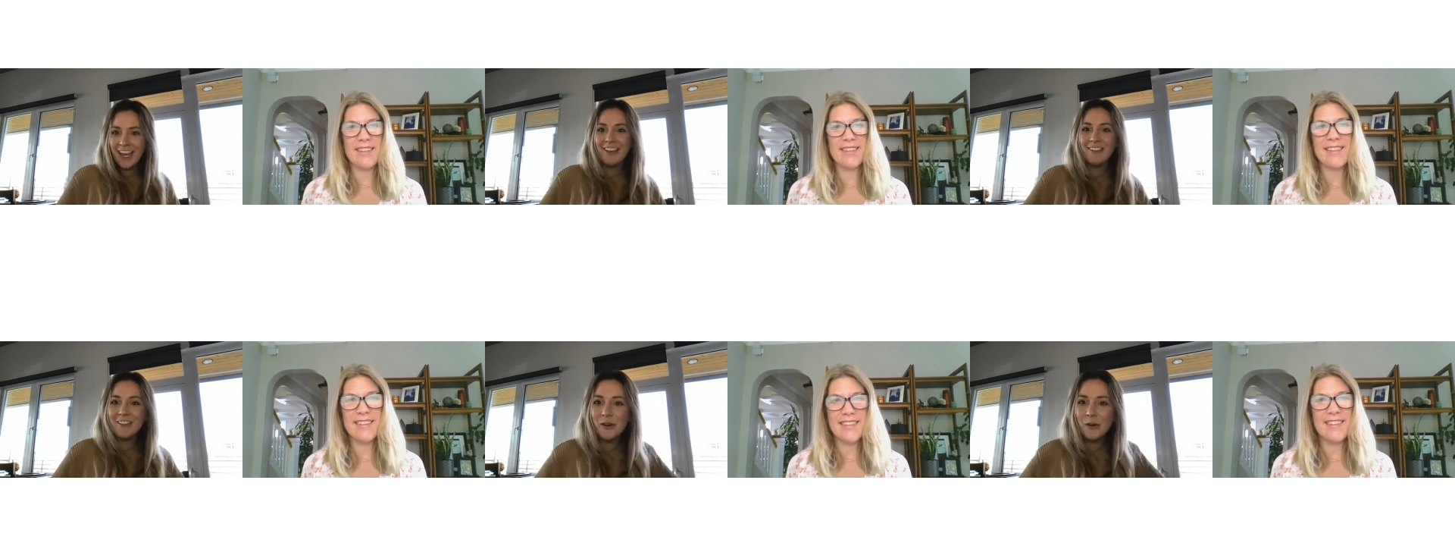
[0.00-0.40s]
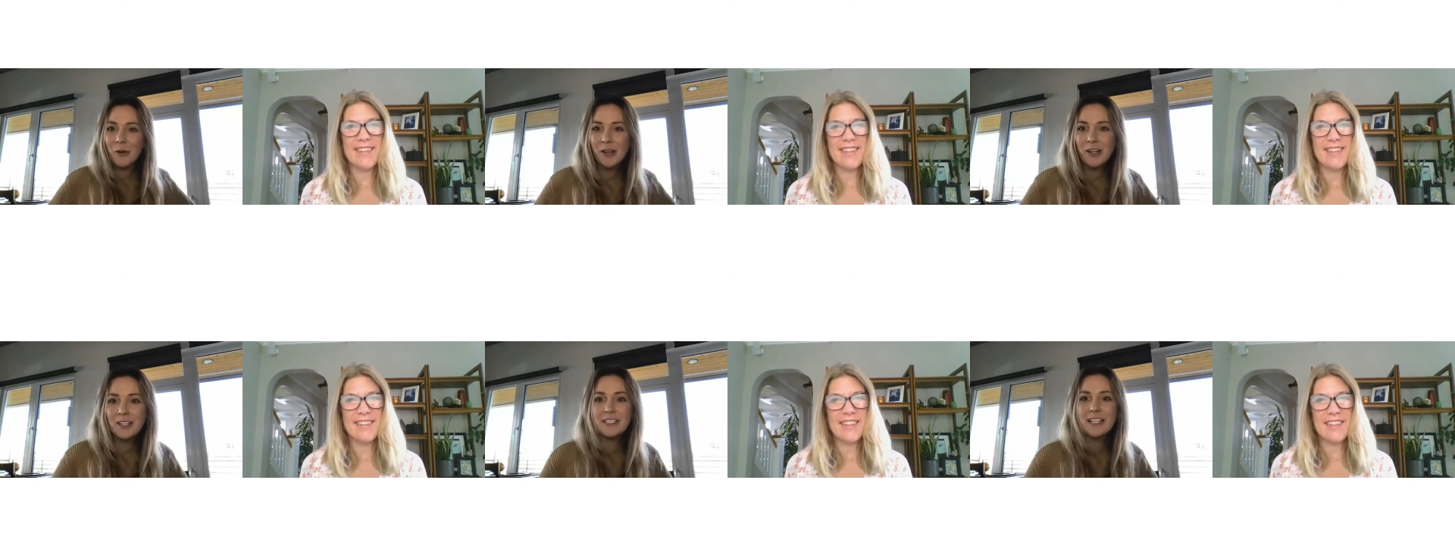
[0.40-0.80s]
Speaker 1: Of
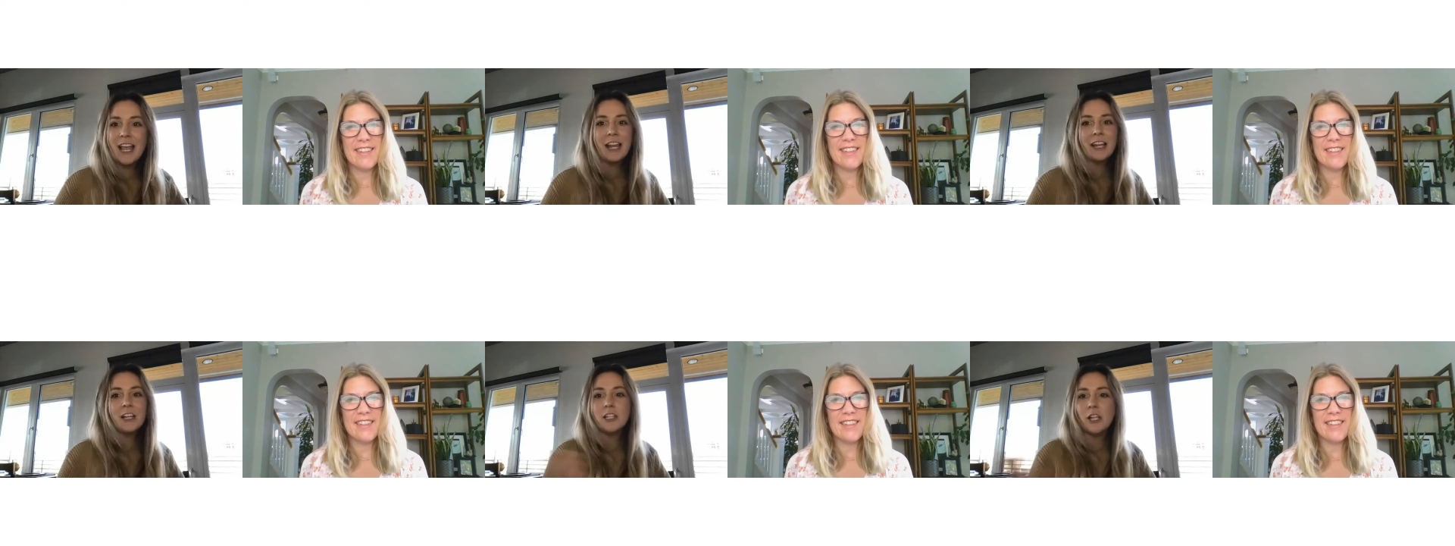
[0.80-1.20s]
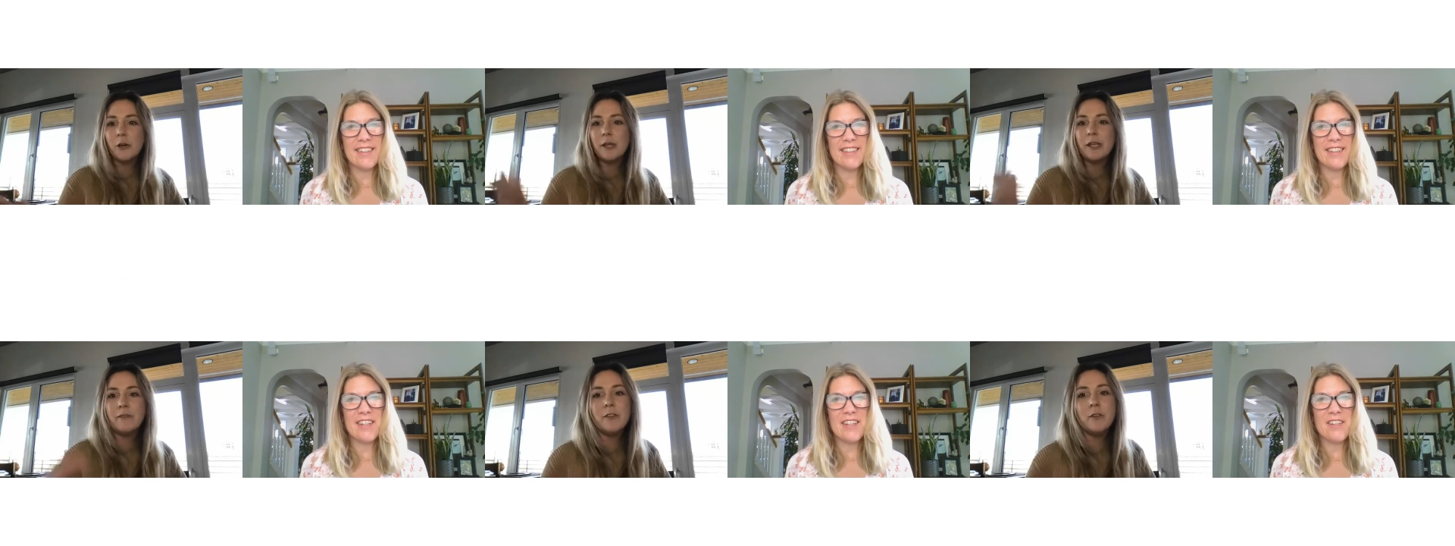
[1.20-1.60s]
course, yeah. And
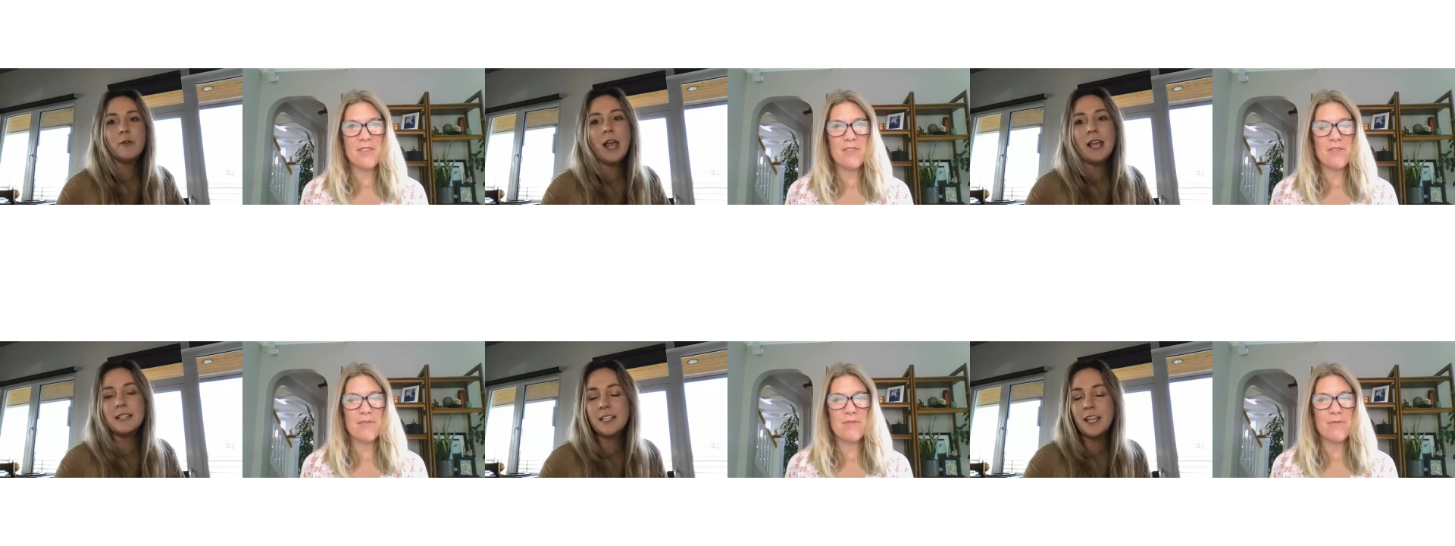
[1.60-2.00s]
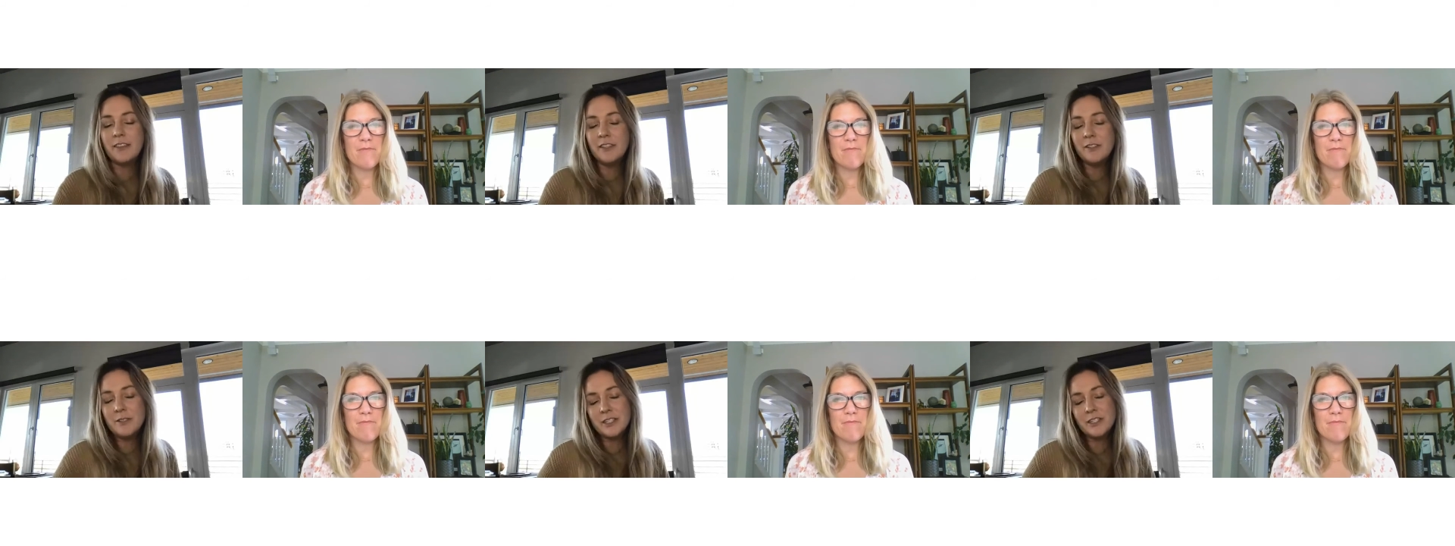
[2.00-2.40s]
Chloe, if you, I saw that
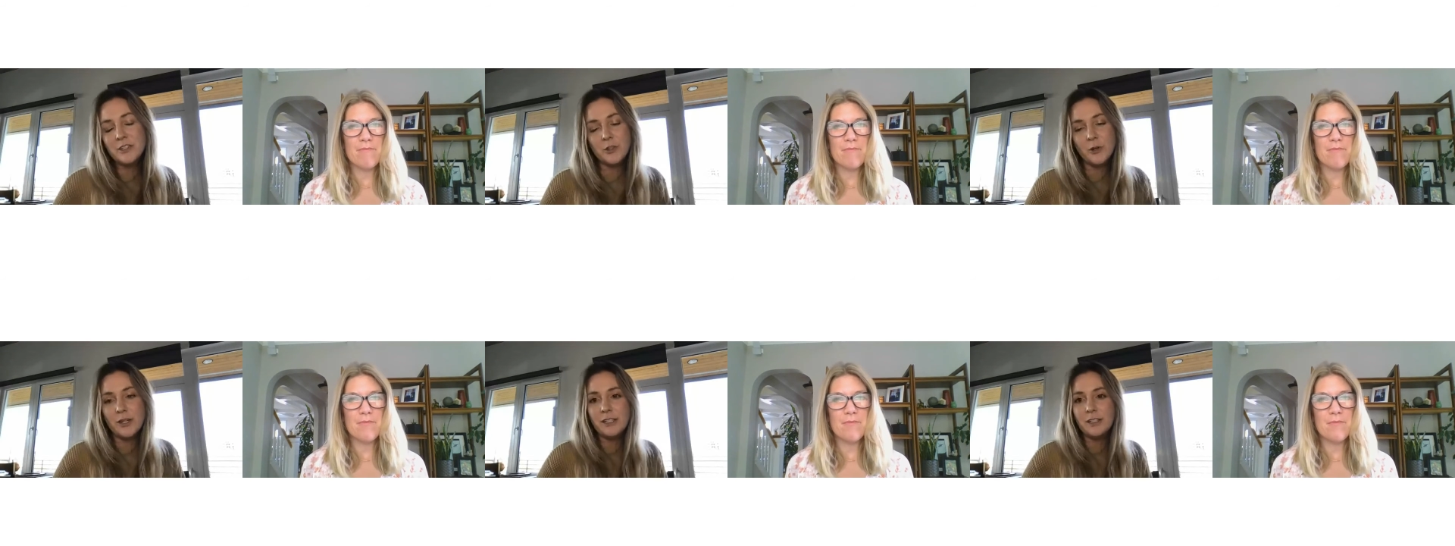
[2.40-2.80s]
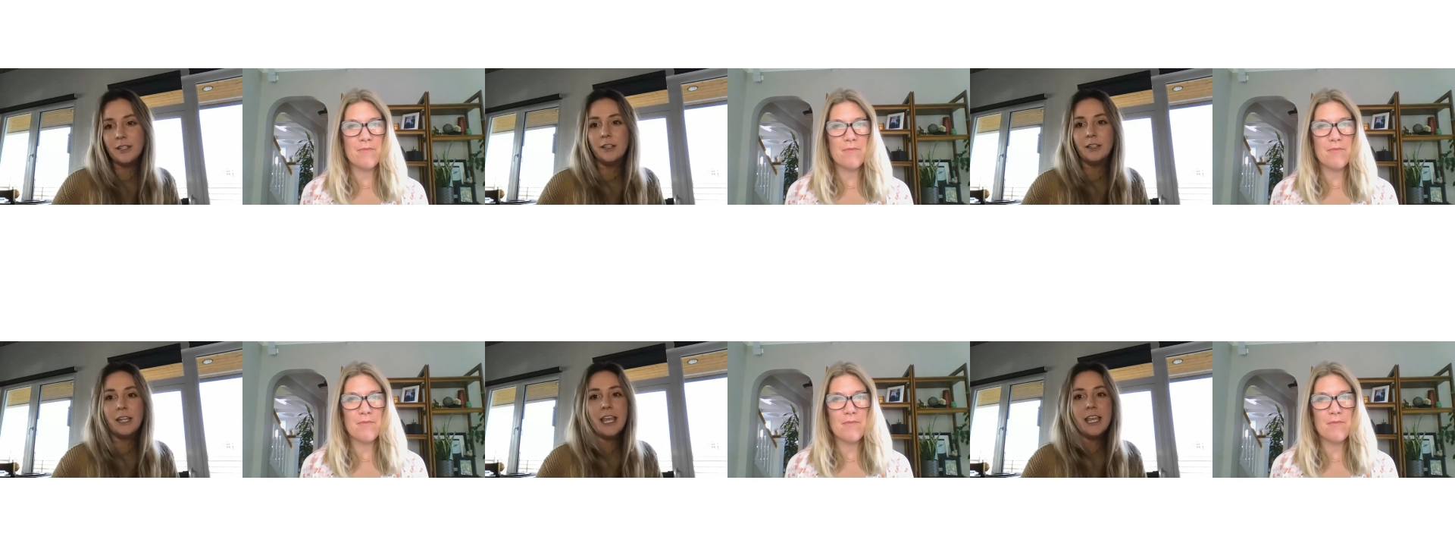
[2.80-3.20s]
you said you joined a
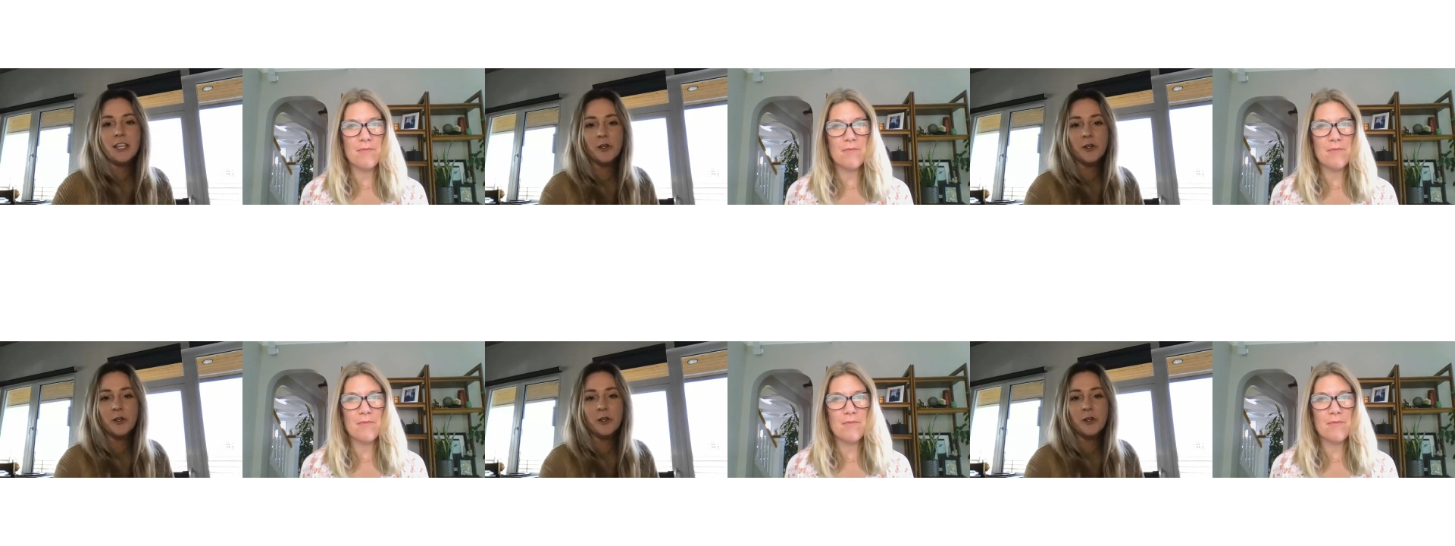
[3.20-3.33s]
little late.